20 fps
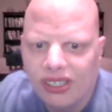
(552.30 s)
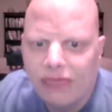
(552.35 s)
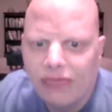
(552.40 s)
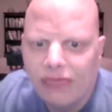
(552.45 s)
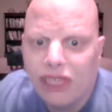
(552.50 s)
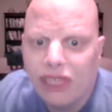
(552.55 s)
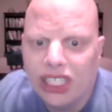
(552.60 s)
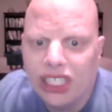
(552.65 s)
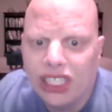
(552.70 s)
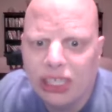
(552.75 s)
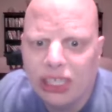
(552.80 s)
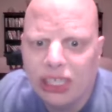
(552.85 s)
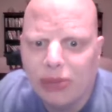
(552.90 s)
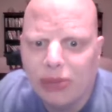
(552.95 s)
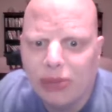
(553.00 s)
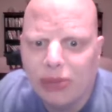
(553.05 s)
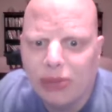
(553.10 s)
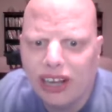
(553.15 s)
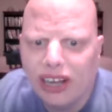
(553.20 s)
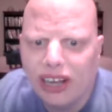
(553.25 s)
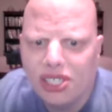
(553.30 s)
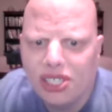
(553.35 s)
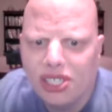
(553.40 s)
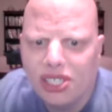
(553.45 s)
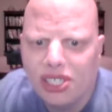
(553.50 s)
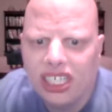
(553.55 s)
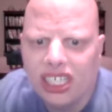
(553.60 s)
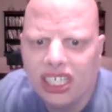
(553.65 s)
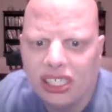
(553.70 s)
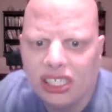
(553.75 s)
Nintendo, remember I
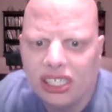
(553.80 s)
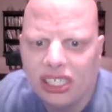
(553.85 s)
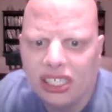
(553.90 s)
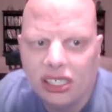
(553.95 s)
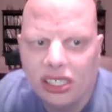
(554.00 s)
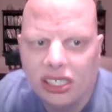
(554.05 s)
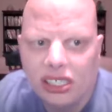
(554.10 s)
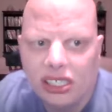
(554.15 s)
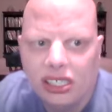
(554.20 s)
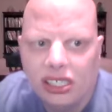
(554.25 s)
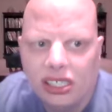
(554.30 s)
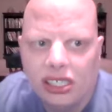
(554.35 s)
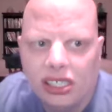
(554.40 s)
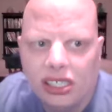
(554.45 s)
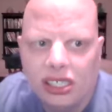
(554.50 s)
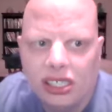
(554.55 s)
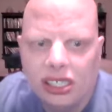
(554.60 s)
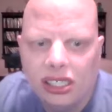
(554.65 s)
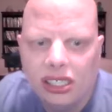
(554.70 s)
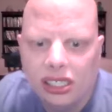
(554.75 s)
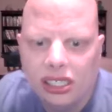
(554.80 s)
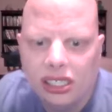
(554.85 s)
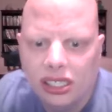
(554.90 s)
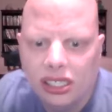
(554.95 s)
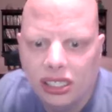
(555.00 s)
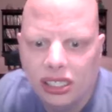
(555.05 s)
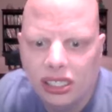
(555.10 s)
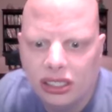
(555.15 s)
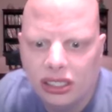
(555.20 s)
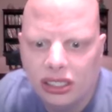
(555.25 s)
said.
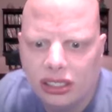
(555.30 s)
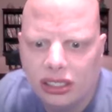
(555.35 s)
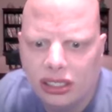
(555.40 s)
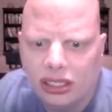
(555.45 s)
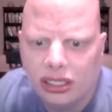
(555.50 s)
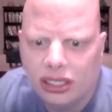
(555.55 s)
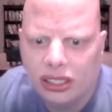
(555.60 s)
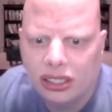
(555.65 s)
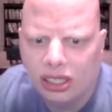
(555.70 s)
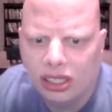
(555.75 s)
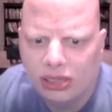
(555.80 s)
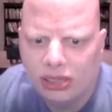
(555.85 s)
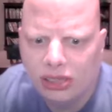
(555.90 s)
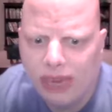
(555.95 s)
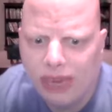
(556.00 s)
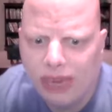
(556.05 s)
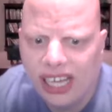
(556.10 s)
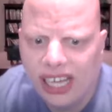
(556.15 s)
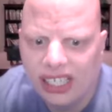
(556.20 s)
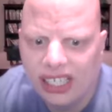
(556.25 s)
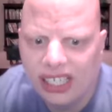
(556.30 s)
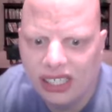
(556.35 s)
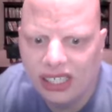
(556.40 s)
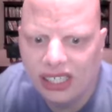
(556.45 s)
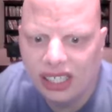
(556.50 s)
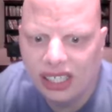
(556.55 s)
So, bye.